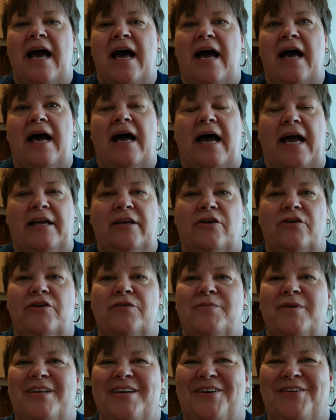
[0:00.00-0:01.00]
Uh, I know
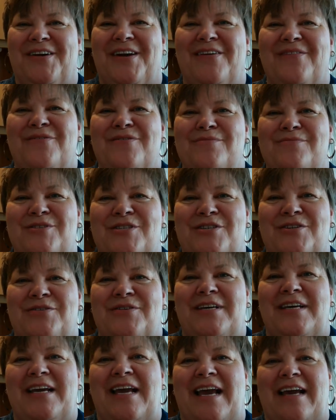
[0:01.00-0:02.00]
you've been hearing from
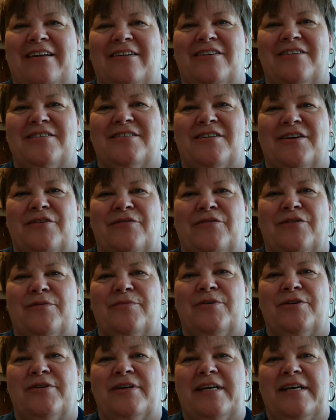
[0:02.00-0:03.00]
Judy and also from
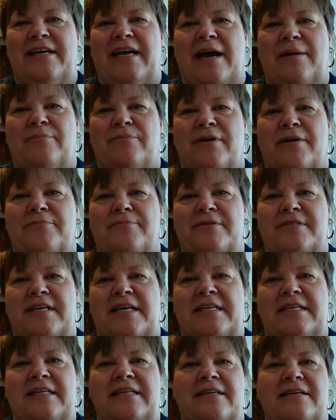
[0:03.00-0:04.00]
your ECAP
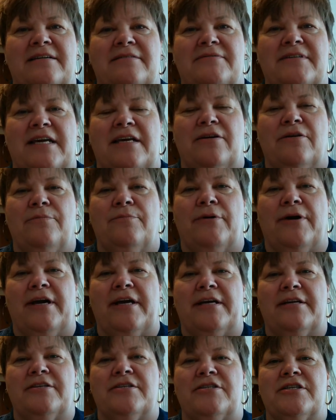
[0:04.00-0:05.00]
representatives at your
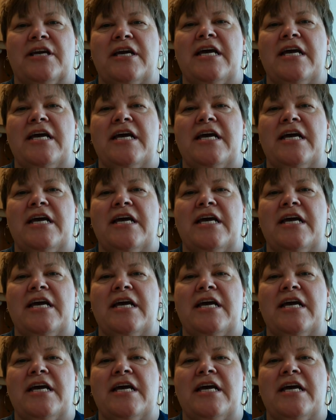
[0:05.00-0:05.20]
branch